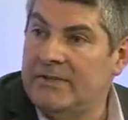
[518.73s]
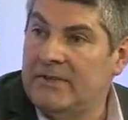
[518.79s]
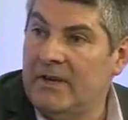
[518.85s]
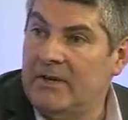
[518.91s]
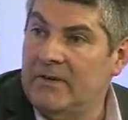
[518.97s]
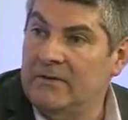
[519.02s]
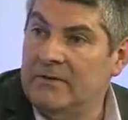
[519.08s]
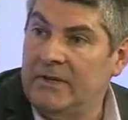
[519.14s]

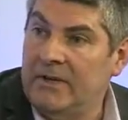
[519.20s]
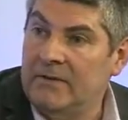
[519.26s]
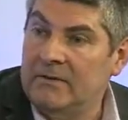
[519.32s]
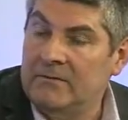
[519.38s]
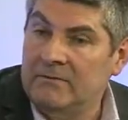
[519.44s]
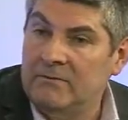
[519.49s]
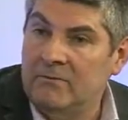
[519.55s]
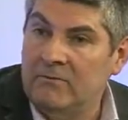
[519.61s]
So,
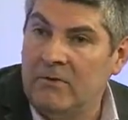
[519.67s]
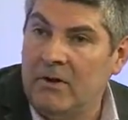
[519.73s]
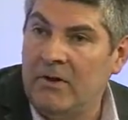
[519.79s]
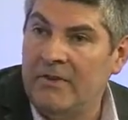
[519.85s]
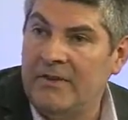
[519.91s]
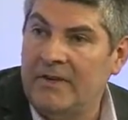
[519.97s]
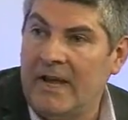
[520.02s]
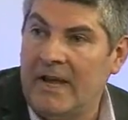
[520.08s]

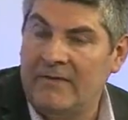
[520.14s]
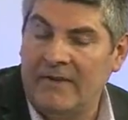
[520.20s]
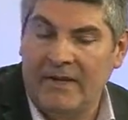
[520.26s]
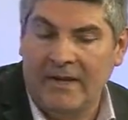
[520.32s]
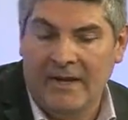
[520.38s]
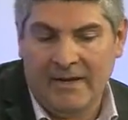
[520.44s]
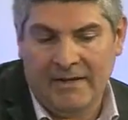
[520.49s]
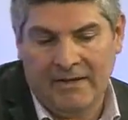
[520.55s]
rather than
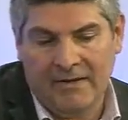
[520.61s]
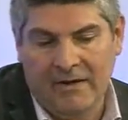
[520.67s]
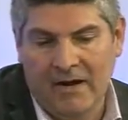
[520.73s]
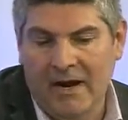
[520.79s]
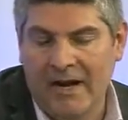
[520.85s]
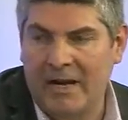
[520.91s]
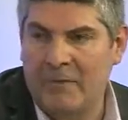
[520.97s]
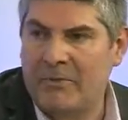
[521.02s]
having a
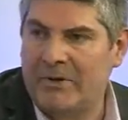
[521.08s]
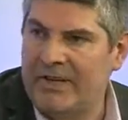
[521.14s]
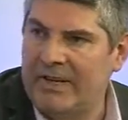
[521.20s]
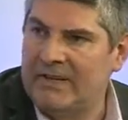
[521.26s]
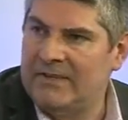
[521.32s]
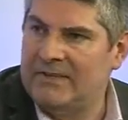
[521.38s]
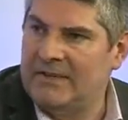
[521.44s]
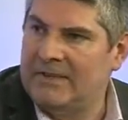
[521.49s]
highly
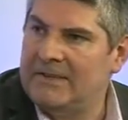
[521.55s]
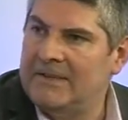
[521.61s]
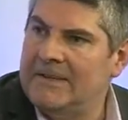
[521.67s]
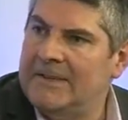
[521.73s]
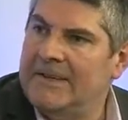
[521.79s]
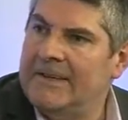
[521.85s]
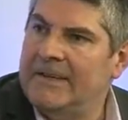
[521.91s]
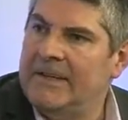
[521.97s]
predicted
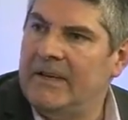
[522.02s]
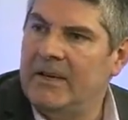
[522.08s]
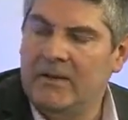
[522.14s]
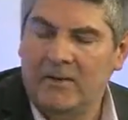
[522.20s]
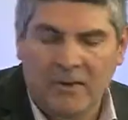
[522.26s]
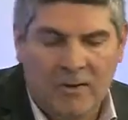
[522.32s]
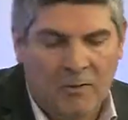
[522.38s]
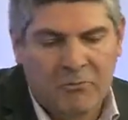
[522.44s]

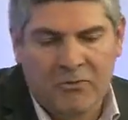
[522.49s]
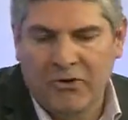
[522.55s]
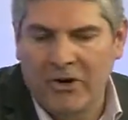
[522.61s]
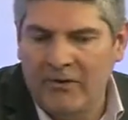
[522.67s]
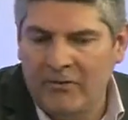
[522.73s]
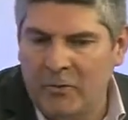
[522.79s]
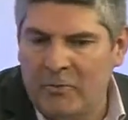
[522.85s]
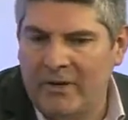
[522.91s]

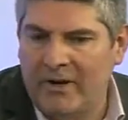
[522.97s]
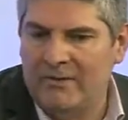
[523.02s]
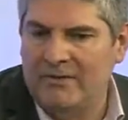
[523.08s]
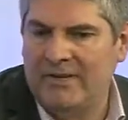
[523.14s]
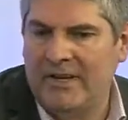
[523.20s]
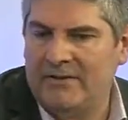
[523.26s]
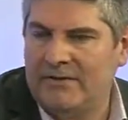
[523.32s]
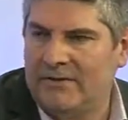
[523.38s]
approval
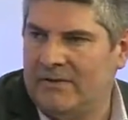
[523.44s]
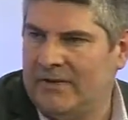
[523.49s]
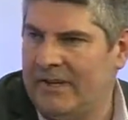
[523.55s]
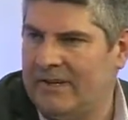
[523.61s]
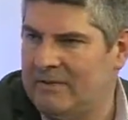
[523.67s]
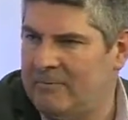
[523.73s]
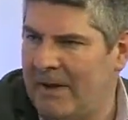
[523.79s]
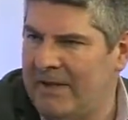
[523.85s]
process or an
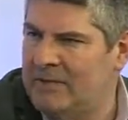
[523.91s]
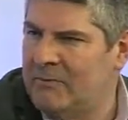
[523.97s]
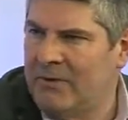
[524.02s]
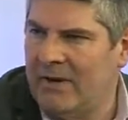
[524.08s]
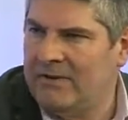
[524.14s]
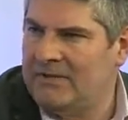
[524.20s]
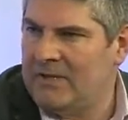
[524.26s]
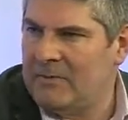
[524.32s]
expense
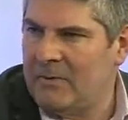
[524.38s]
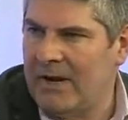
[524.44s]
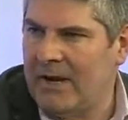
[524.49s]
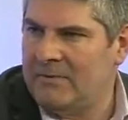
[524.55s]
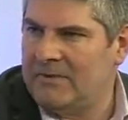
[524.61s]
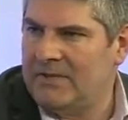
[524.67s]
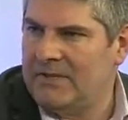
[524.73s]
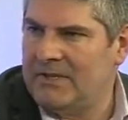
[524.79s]
process
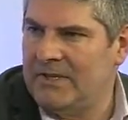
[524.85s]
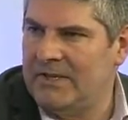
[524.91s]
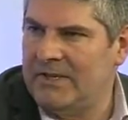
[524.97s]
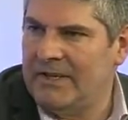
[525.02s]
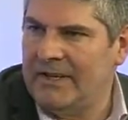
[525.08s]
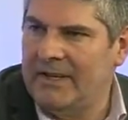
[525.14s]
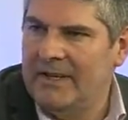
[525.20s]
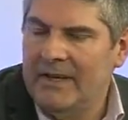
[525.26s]
perhaps
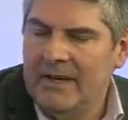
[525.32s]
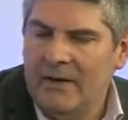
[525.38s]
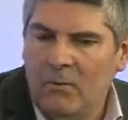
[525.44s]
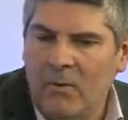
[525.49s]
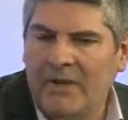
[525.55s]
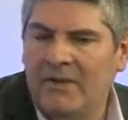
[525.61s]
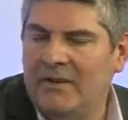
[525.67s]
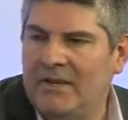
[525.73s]
internally,
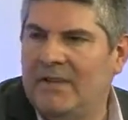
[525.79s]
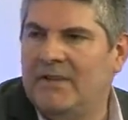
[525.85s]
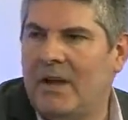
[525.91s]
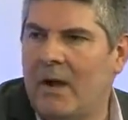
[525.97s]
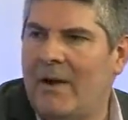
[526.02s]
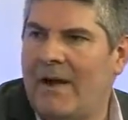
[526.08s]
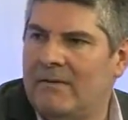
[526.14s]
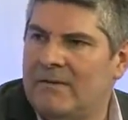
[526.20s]
when you need
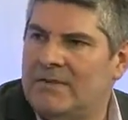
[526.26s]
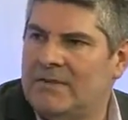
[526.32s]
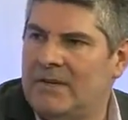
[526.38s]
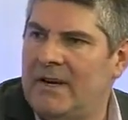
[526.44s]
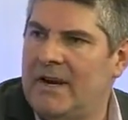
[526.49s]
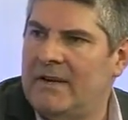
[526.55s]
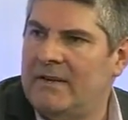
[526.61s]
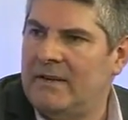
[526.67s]
to go
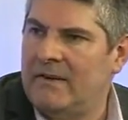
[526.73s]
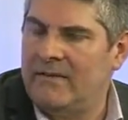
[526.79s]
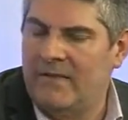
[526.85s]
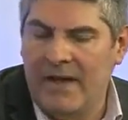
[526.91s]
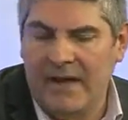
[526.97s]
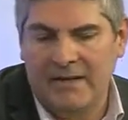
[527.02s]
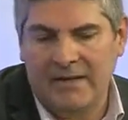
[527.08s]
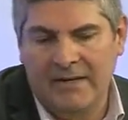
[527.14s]
outside of
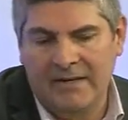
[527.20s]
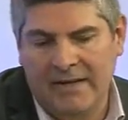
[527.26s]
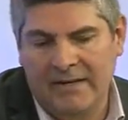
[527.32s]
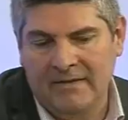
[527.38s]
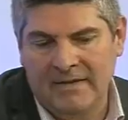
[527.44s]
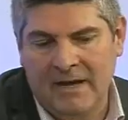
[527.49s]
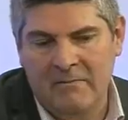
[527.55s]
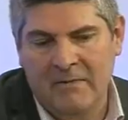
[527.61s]
that and
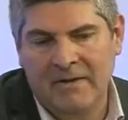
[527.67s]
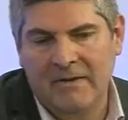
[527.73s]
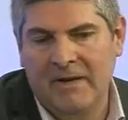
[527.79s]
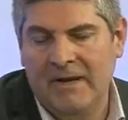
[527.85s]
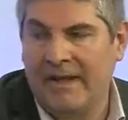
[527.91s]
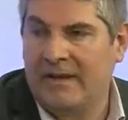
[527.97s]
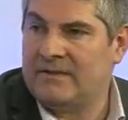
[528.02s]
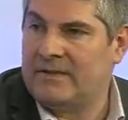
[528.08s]
examine
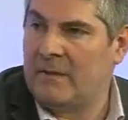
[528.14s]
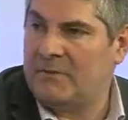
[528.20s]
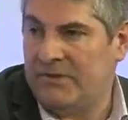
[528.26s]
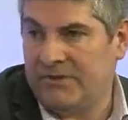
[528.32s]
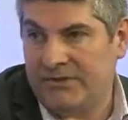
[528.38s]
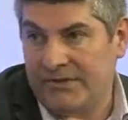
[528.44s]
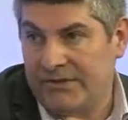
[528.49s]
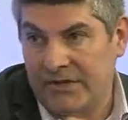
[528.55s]
an
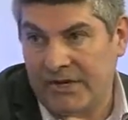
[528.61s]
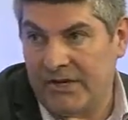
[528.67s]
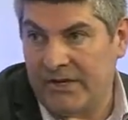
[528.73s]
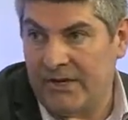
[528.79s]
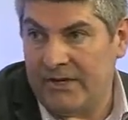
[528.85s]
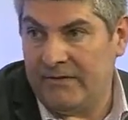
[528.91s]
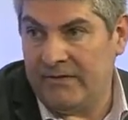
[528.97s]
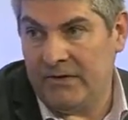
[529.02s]
exception that's
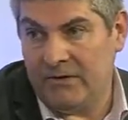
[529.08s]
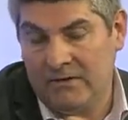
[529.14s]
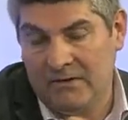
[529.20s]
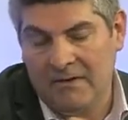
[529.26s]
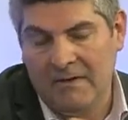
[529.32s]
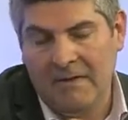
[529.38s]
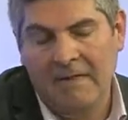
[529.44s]
occurred, if you're